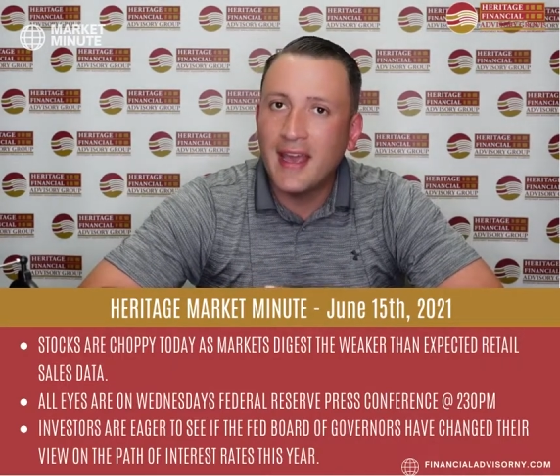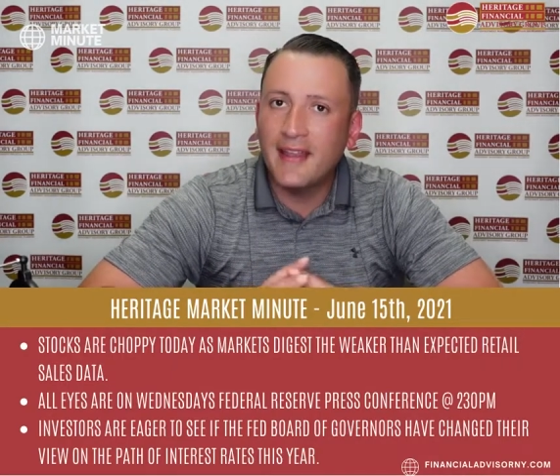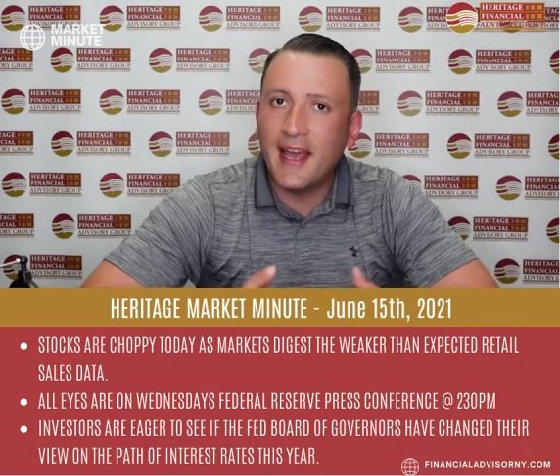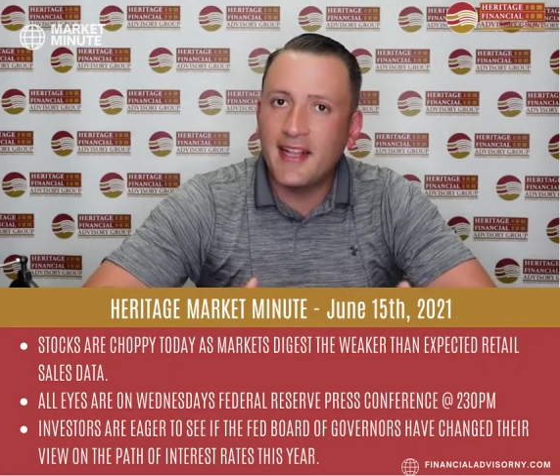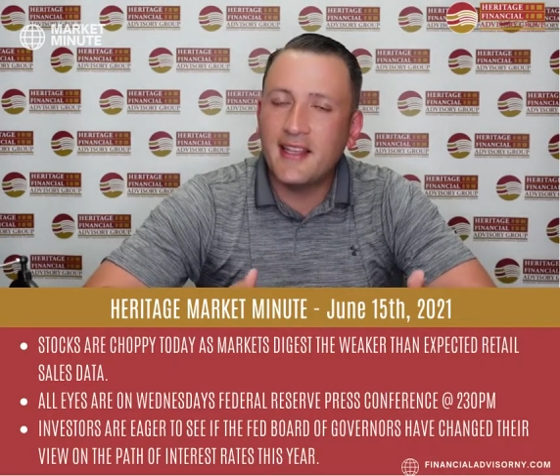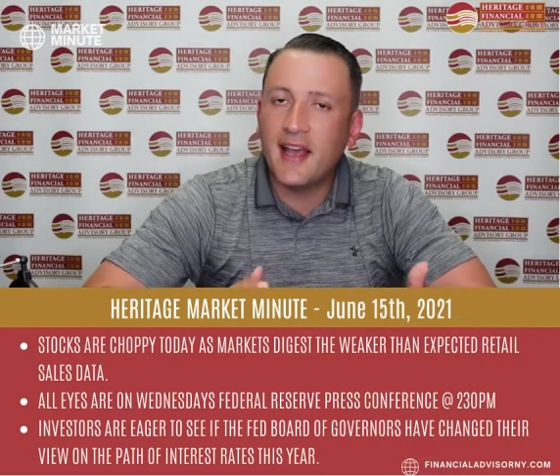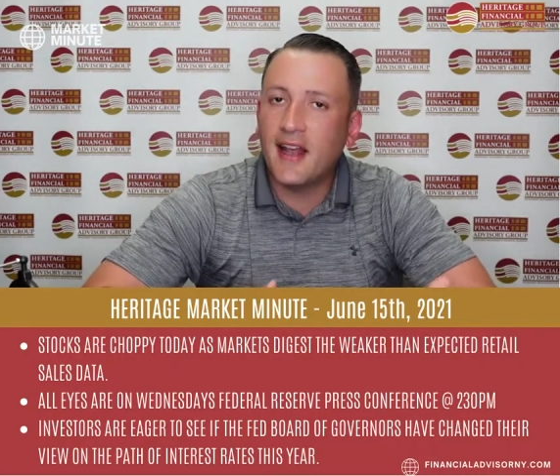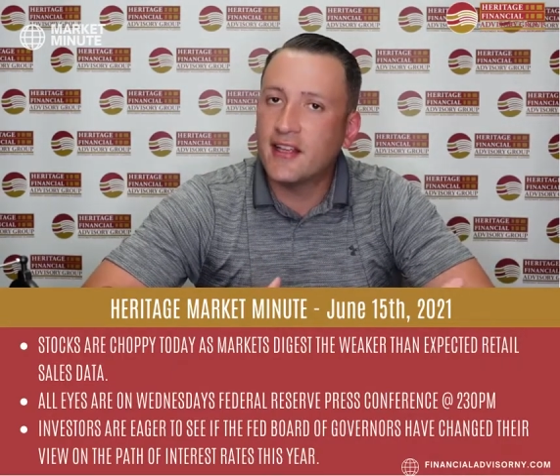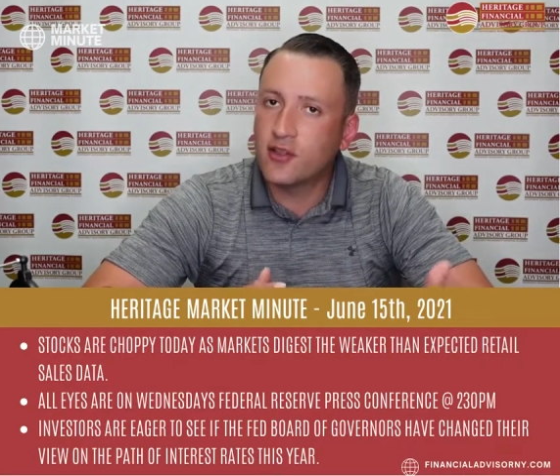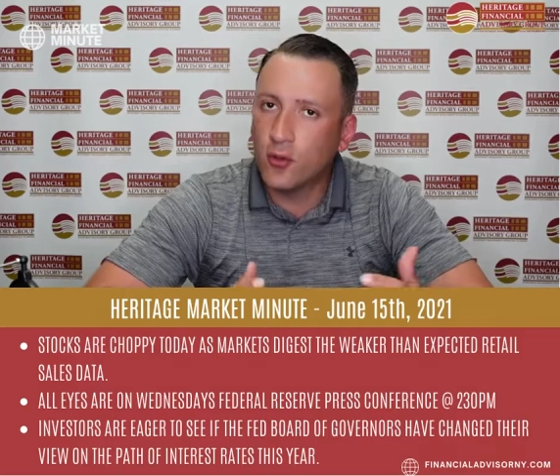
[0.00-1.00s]
and that
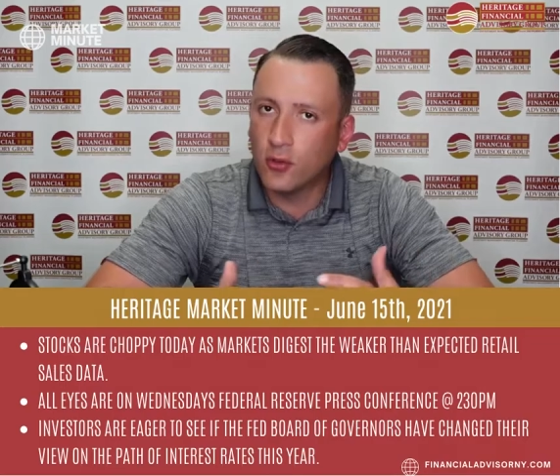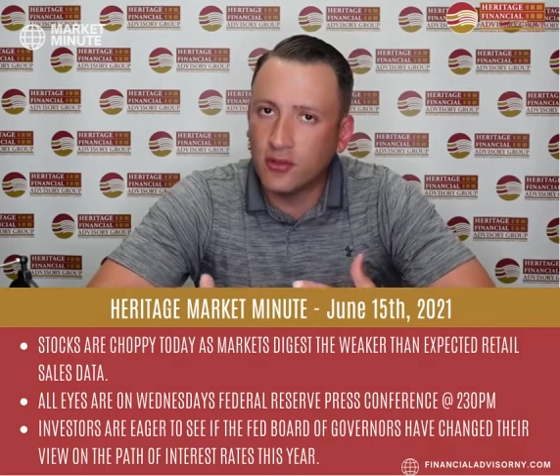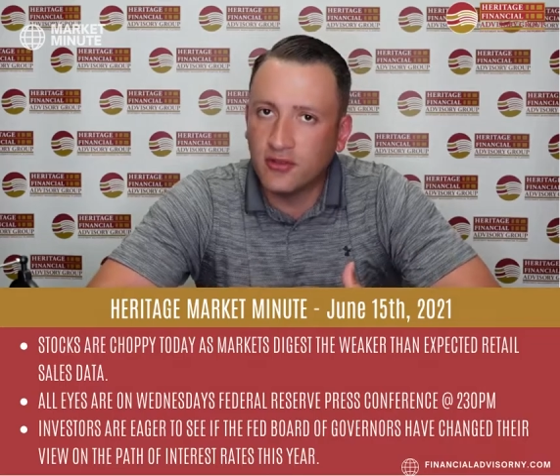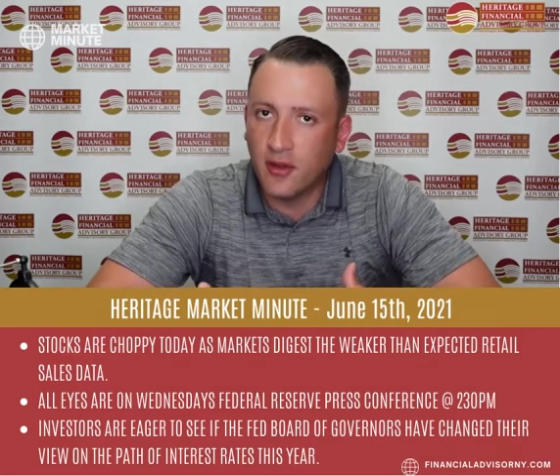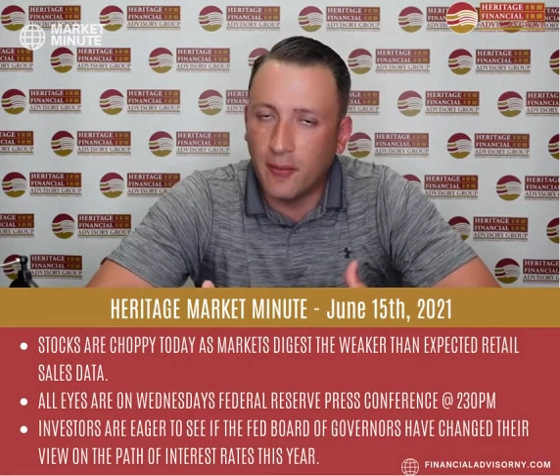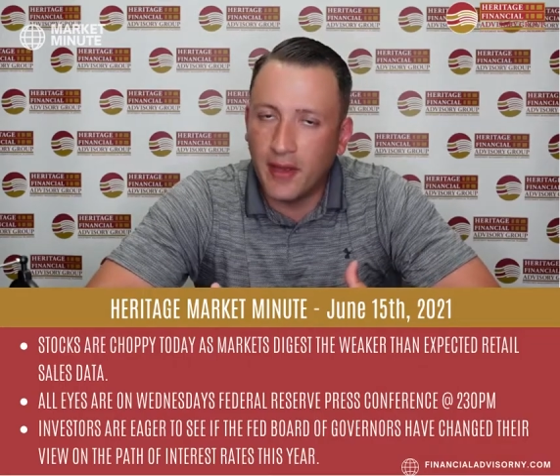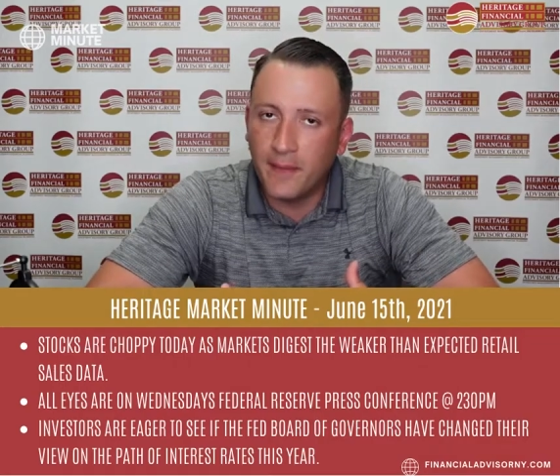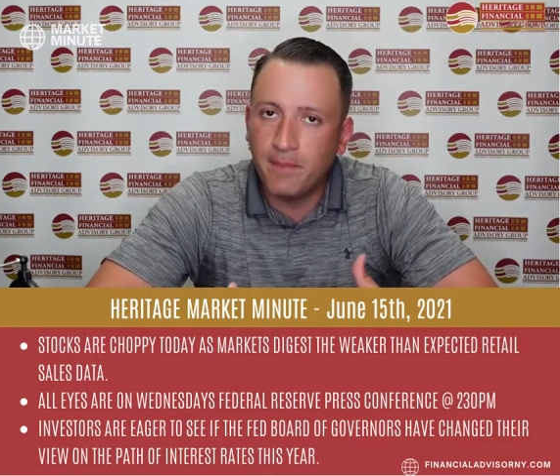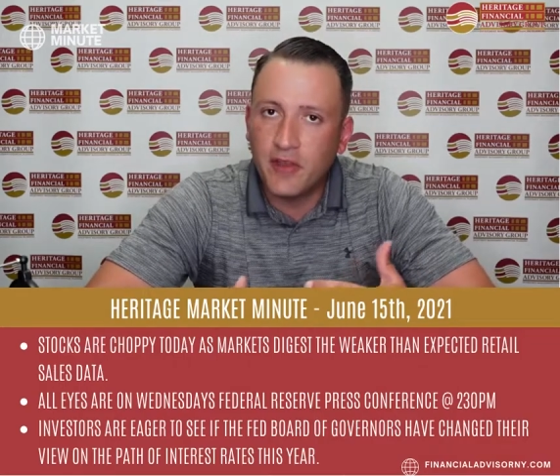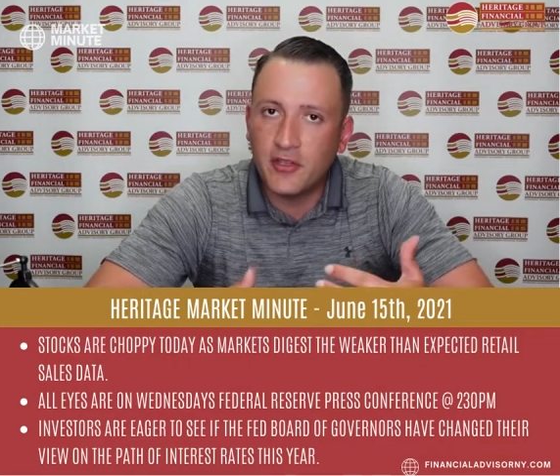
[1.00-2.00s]
data has cooled a little bit.